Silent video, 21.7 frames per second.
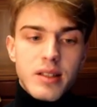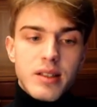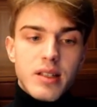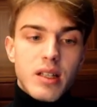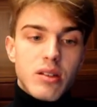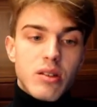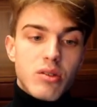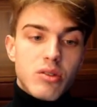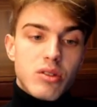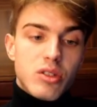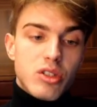
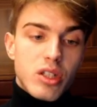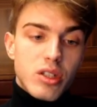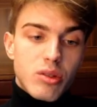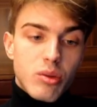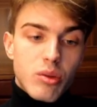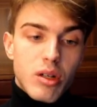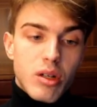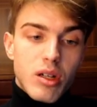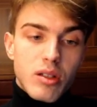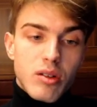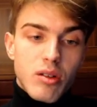That just
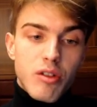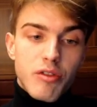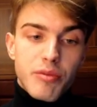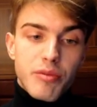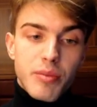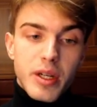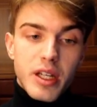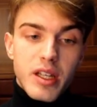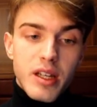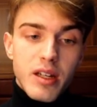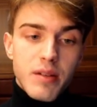to cut off
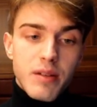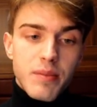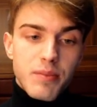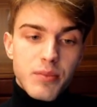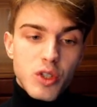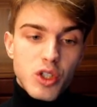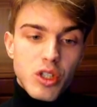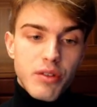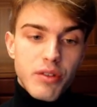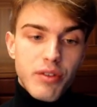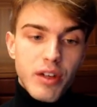my king.
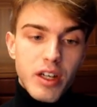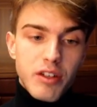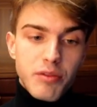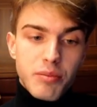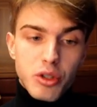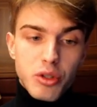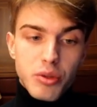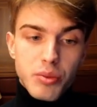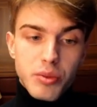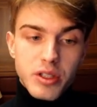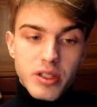g5,
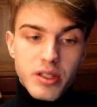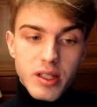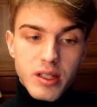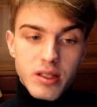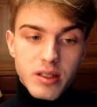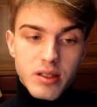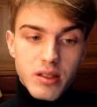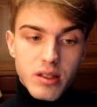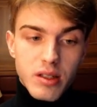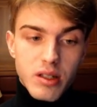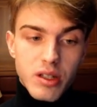bishop
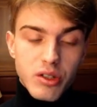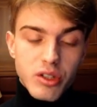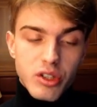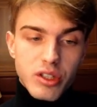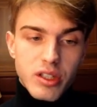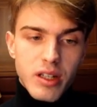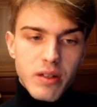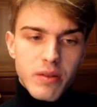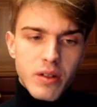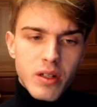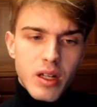e6, king
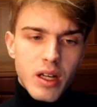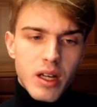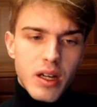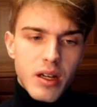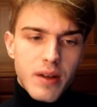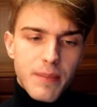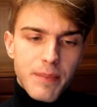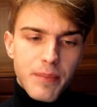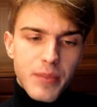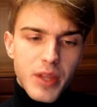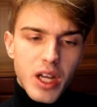
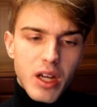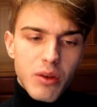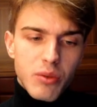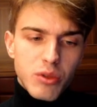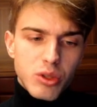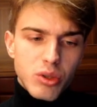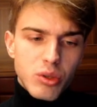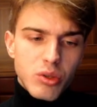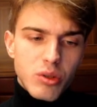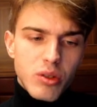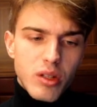g7. I
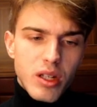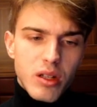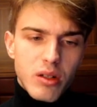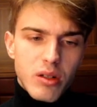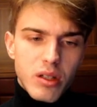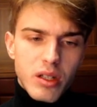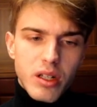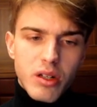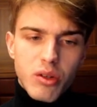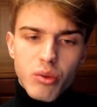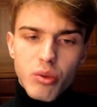was also
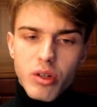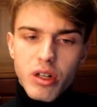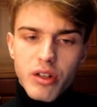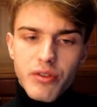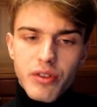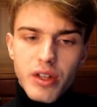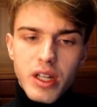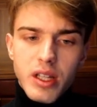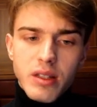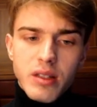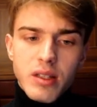calculating rook
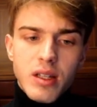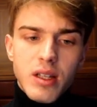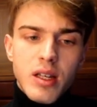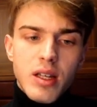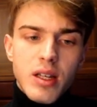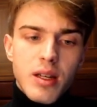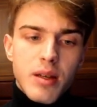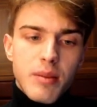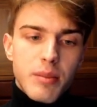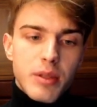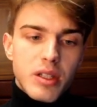f8,
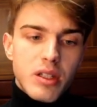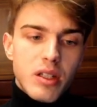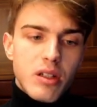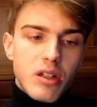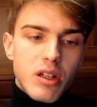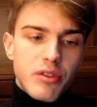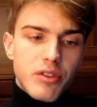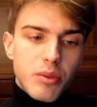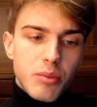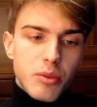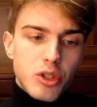But
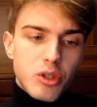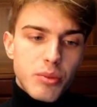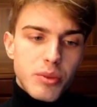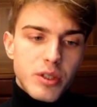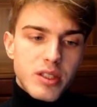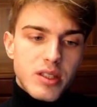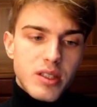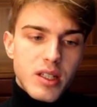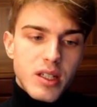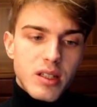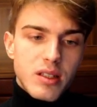here after bishop
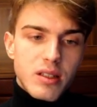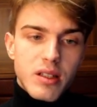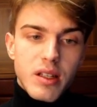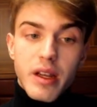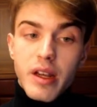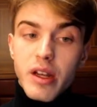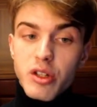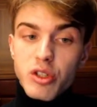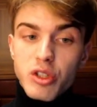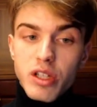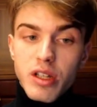e6,
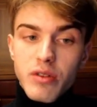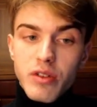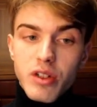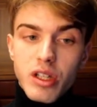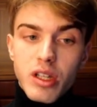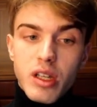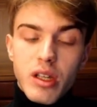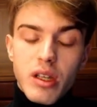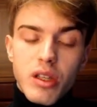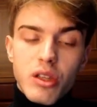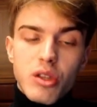king h7,
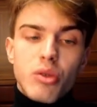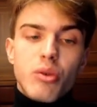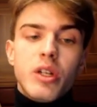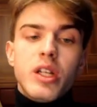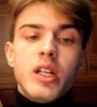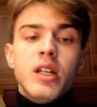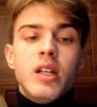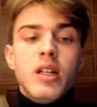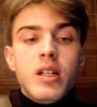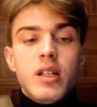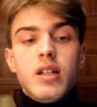king
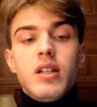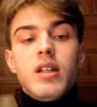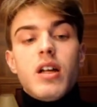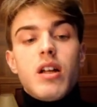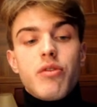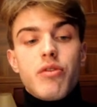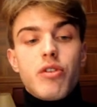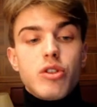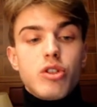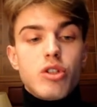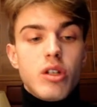e3,
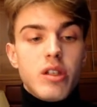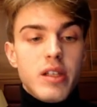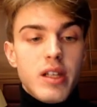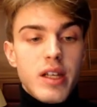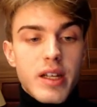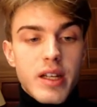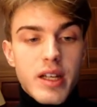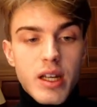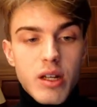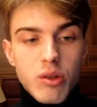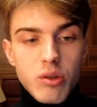unfortunately
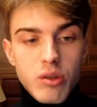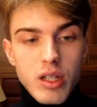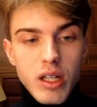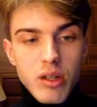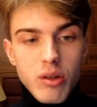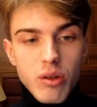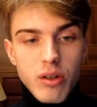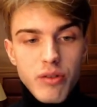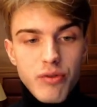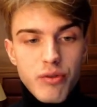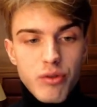I cannot
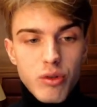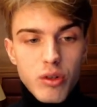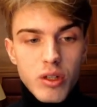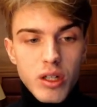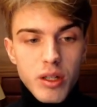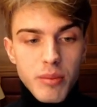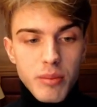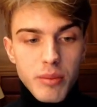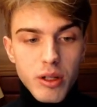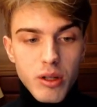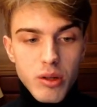take on
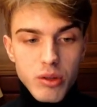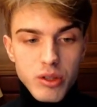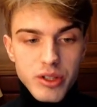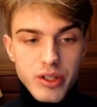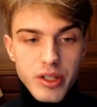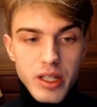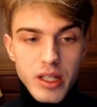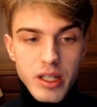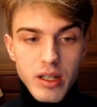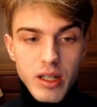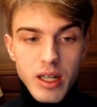f4
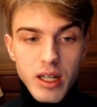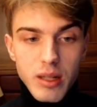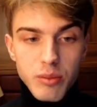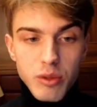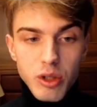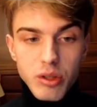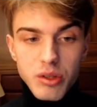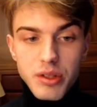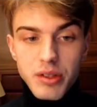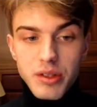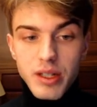because then I'm
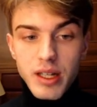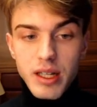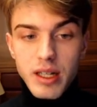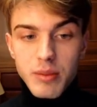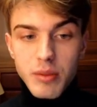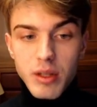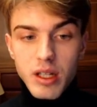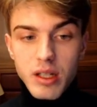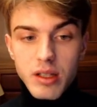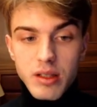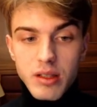not in
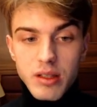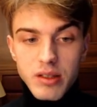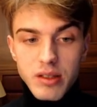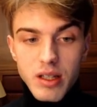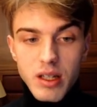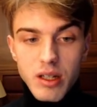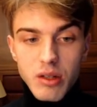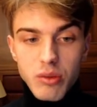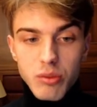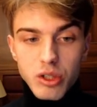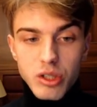time and his
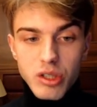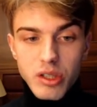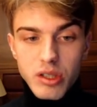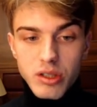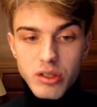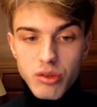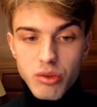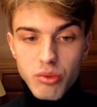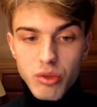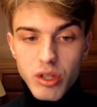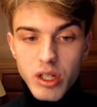king will
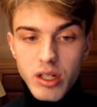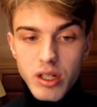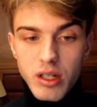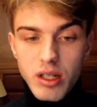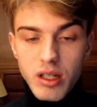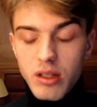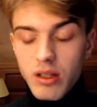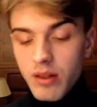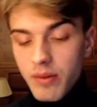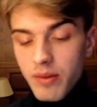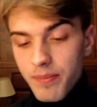just run
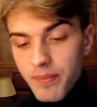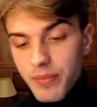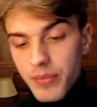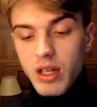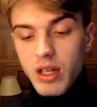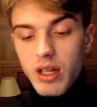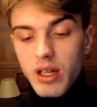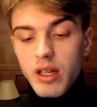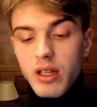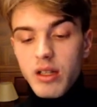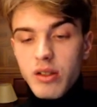in
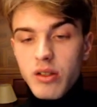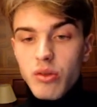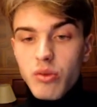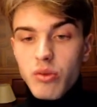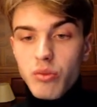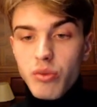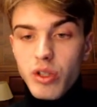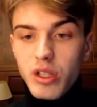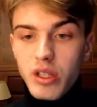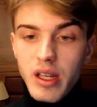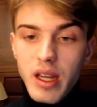and
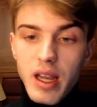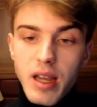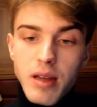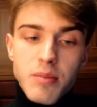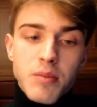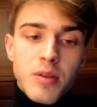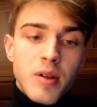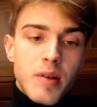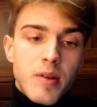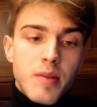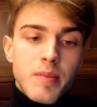win the
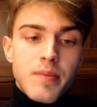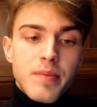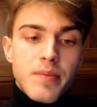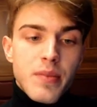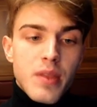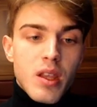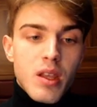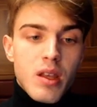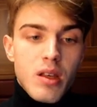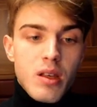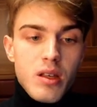game.
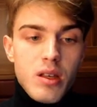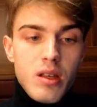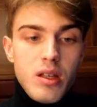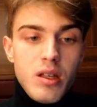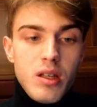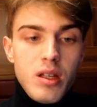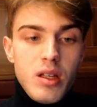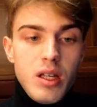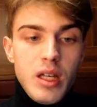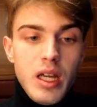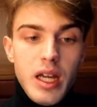
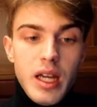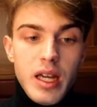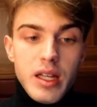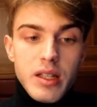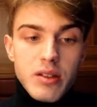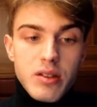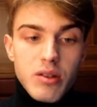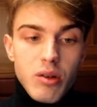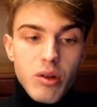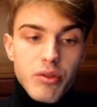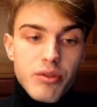
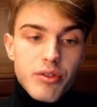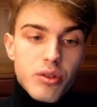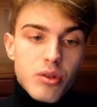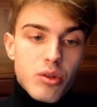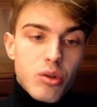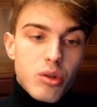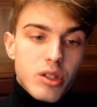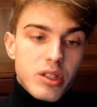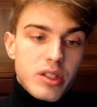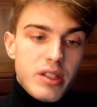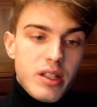And of
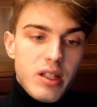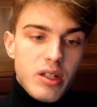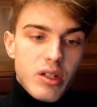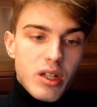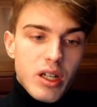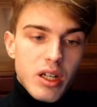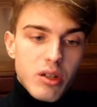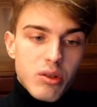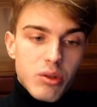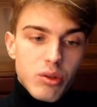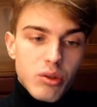course
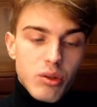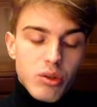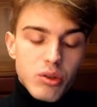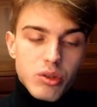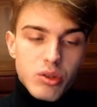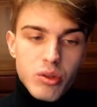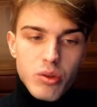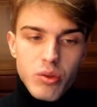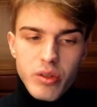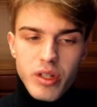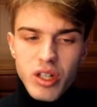here I could
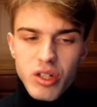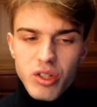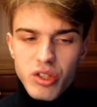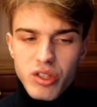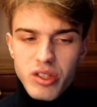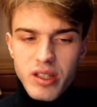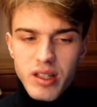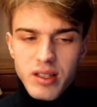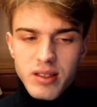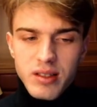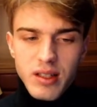also go king
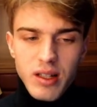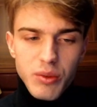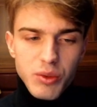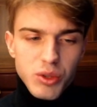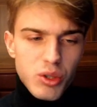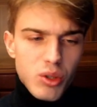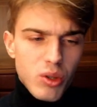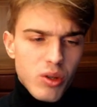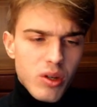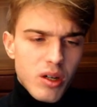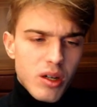g6. I
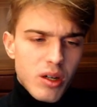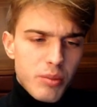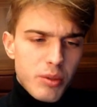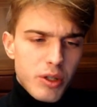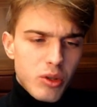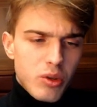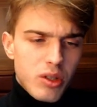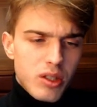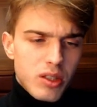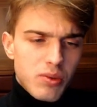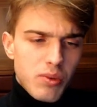was talking
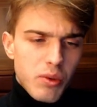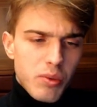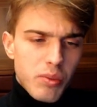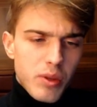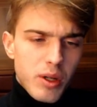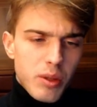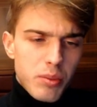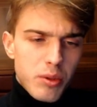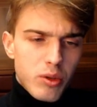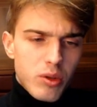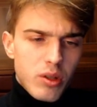about this with
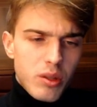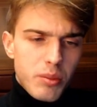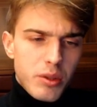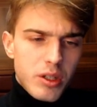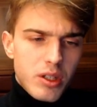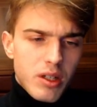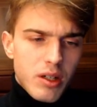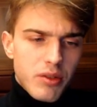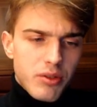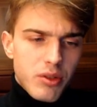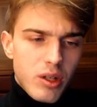my opponent a
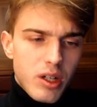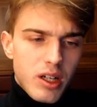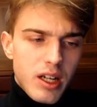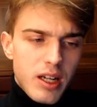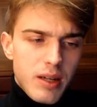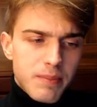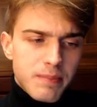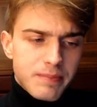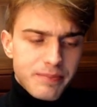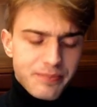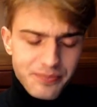bit after the
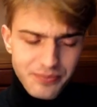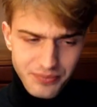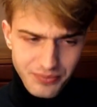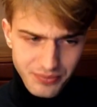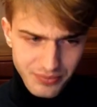game.